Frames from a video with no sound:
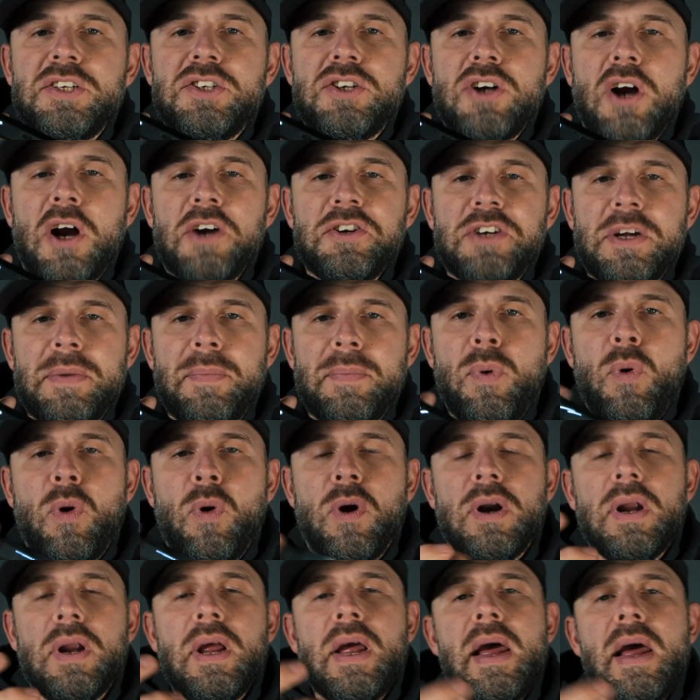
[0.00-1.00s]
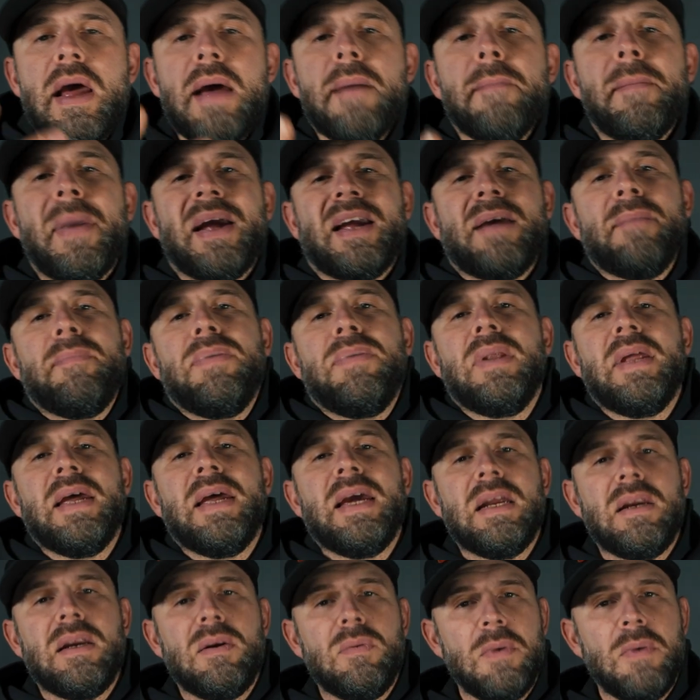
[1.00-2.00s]
charging port. My
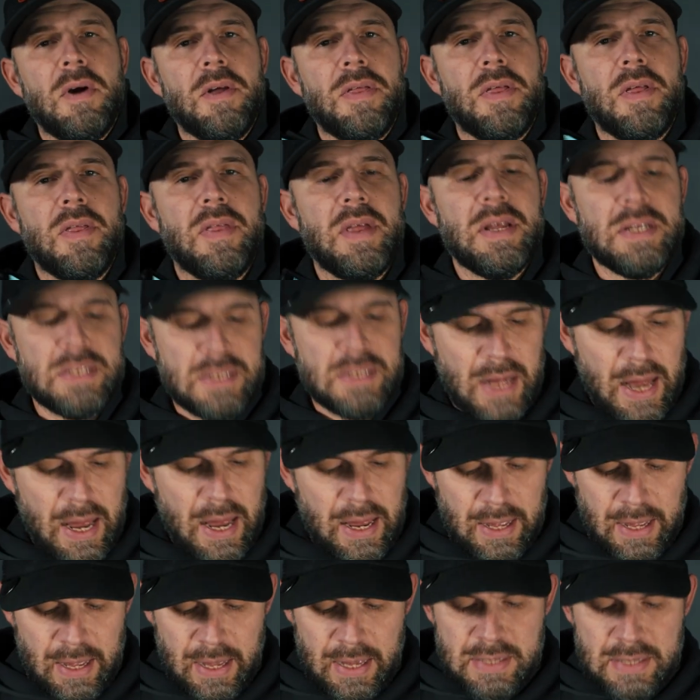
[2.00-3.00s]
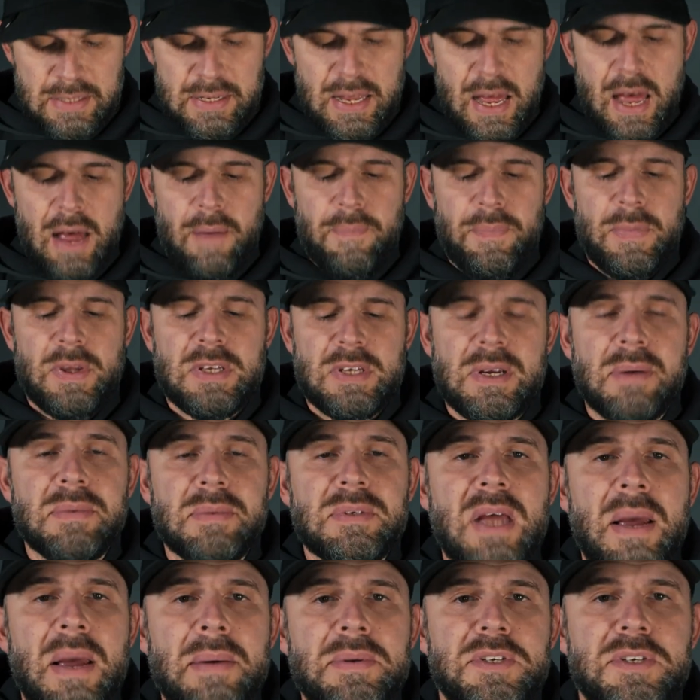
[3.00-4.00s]
complaint with this guy is that
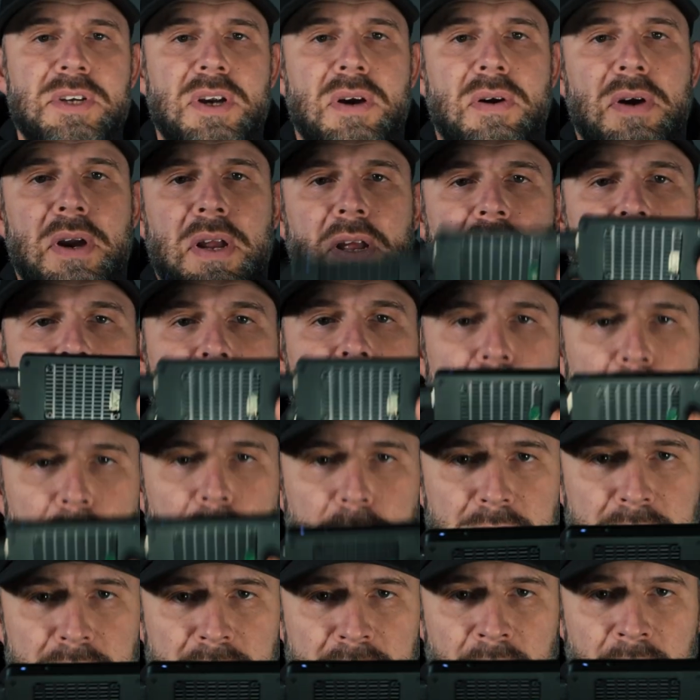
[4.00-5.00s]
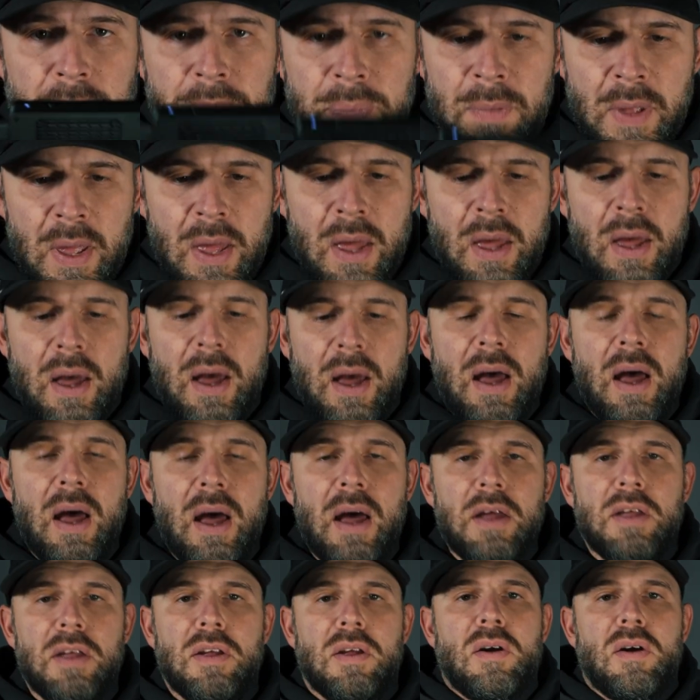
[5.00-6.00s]
sometimes during use,
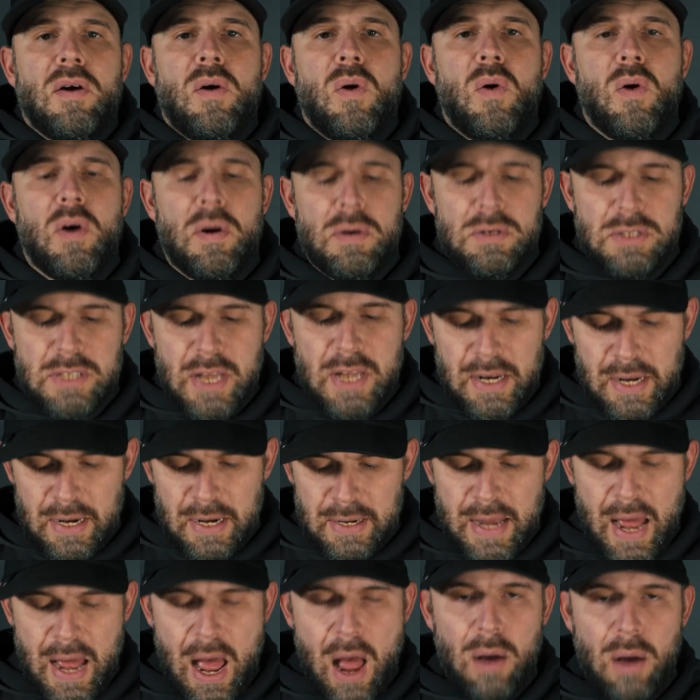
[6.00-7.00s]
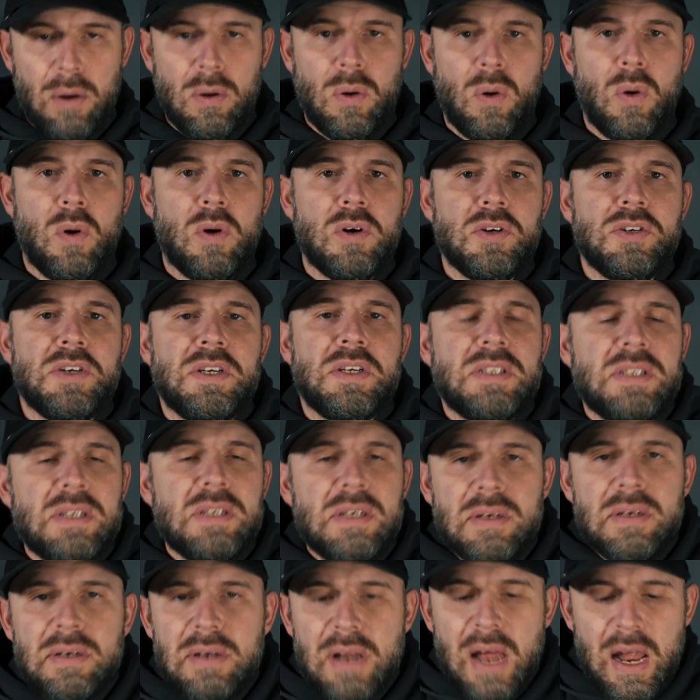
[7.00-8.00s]
uh, or setting it down or just
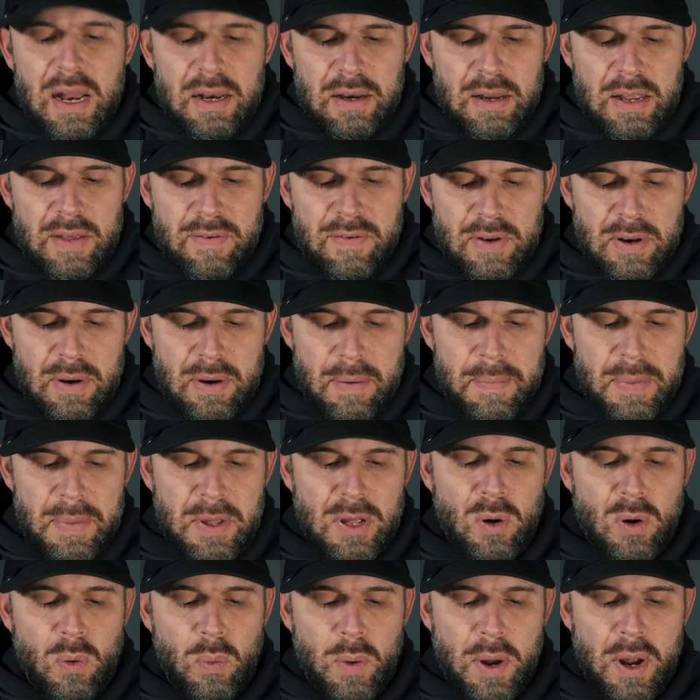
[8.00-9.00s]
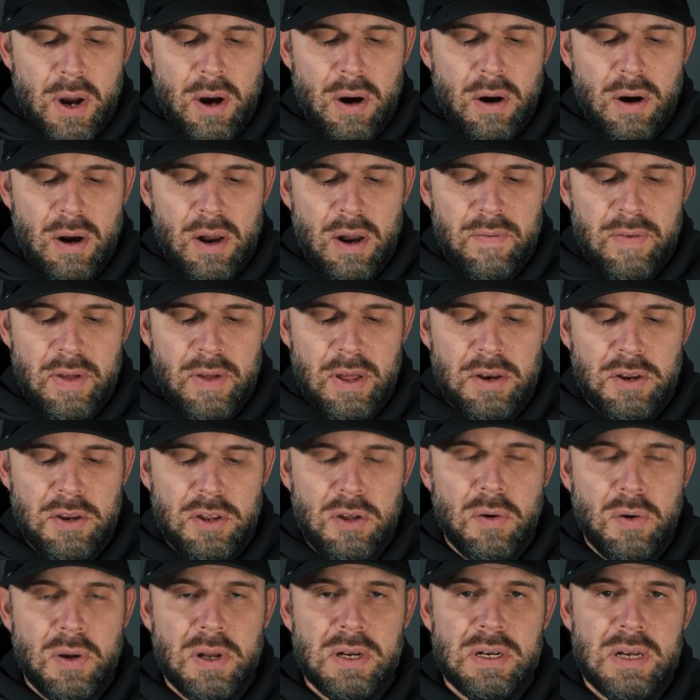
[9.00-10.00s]
not even being aware of it,
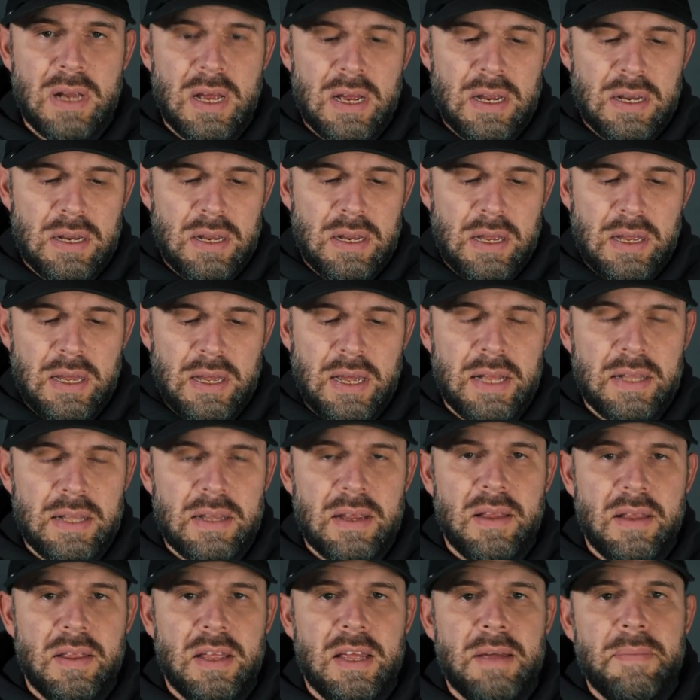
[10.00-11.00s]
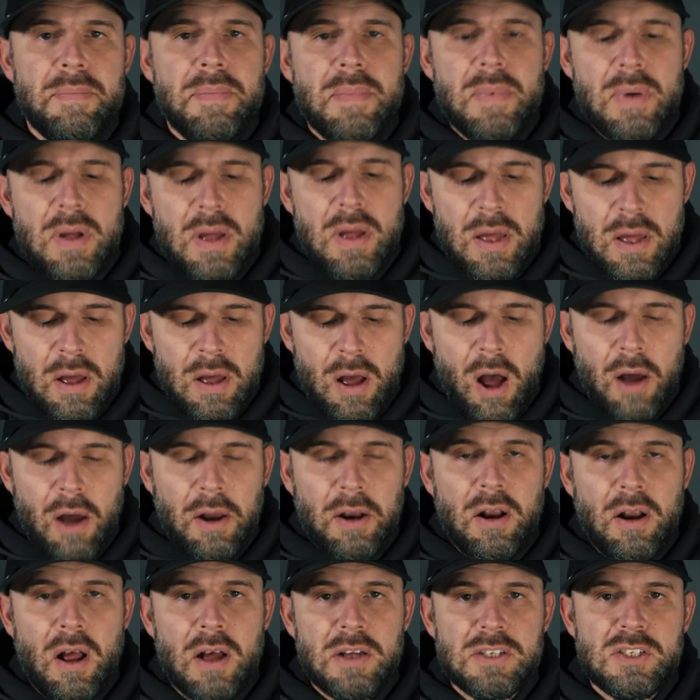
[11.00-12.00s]
you can hit the on
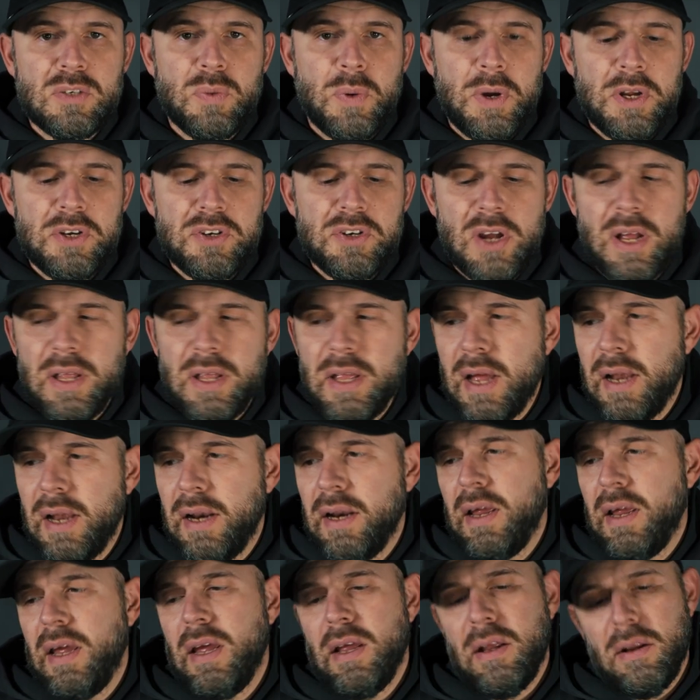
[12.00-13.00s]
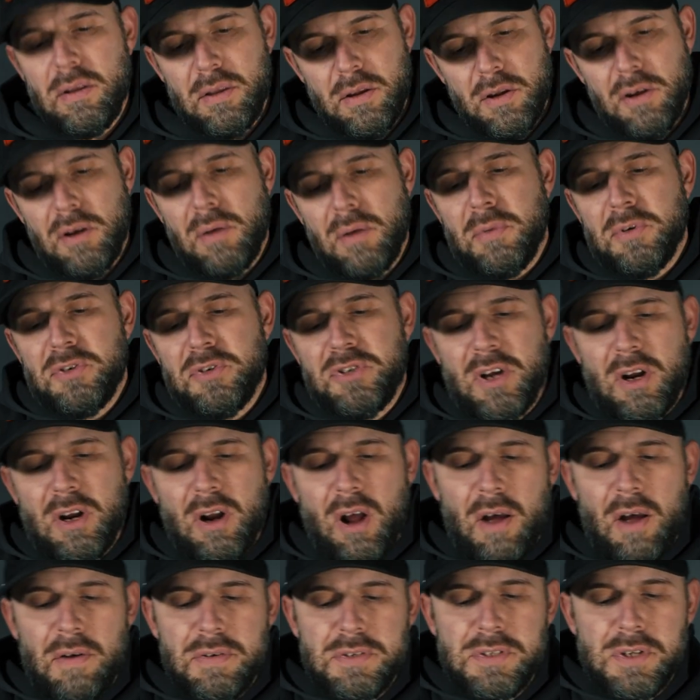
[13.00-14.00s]
and off switch and then it the unit will shut
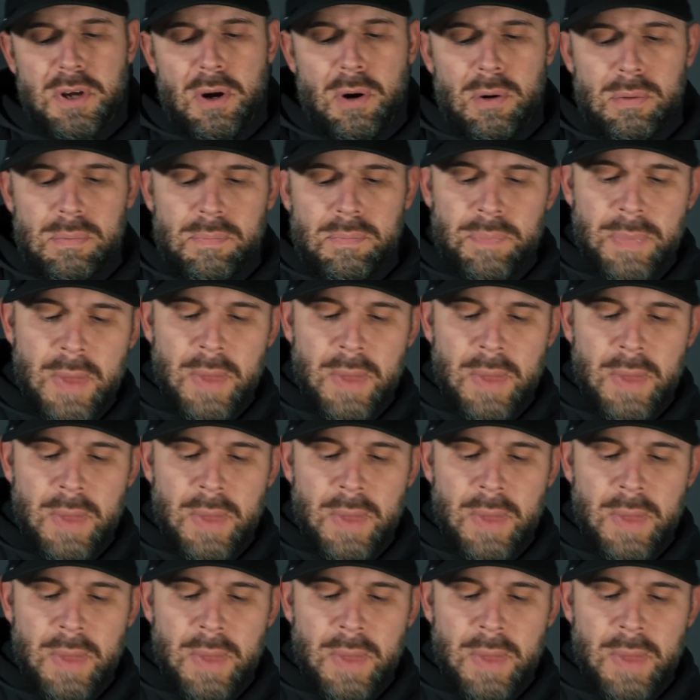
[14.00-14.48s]
off. So